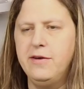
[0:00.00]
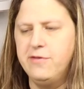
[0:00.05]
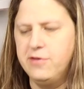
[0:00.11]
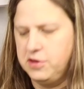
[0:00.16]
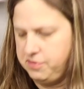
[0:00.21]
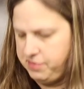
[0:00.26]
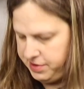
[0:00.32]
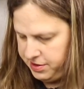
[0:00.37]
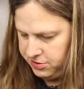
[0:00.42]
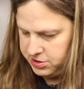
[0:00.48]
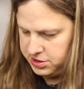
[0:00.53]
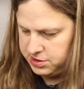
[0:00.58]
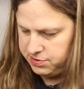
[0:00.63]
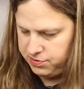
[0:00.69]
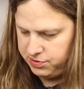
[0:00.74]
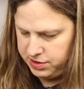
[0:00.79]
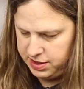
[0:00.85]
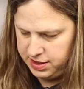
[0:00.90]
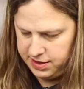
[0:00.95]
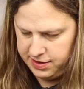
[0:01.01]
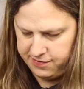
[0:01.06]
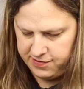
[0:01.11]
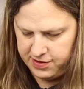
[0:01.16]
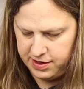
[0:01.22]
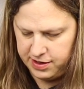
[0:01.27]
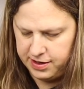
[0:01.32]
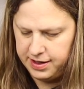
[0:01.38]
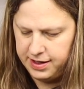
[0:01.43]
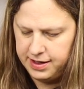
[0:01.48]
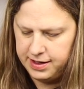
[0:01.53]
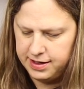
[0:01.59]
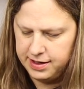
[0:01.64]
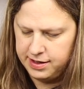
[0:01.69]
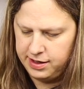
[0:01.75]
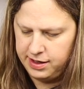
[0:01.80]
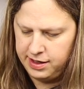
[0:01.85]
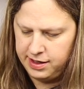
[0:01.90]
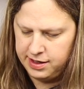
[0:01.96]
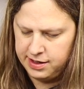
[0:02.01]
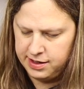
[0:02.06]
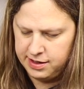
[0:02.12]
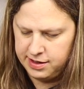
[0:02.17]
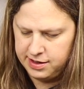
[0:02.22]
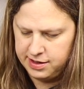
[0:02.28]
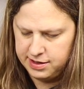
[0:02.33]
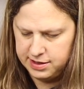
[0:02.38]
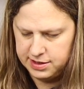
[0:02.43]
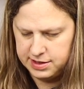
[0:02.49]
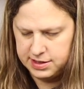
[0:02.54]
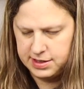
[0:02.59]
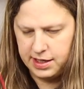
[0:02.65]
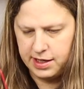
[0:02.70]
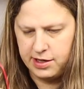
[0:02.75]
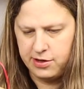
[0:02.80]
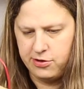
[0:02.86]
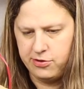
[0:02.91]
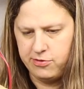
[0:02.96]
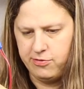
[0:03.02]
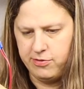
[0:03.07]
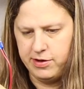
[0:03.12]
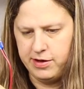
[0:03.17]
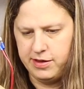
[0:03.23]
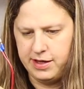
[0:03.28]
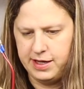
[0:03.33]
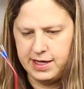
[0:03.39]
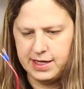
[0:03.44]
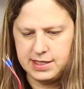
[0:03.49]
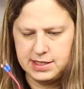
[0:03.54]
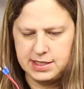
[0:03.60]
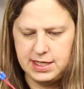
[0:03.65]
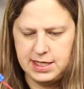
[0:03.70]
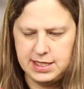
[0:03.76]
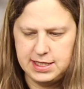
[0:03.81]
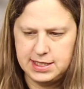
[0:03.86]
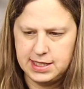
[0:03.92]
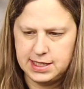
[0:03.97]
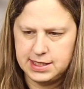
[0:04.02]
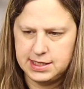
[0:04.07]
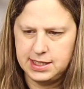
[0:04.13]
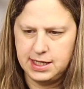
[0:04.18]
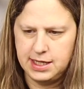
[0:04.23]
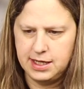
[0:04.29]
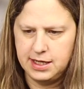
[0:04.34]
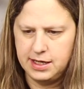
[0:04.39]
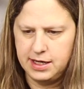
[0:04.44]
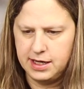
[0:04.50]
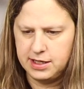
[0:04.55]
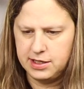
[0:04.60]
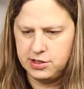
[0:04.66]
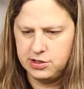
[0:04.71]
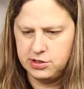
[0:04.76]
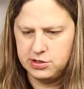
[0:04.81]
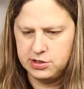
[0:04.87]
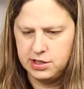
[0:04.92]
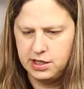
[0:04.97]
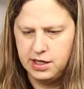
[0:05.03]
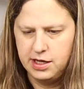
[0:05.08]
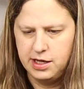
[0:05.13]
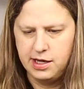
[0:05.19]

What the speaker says: for the power supply, I've gone ahead and soldered one of the XT60 connectors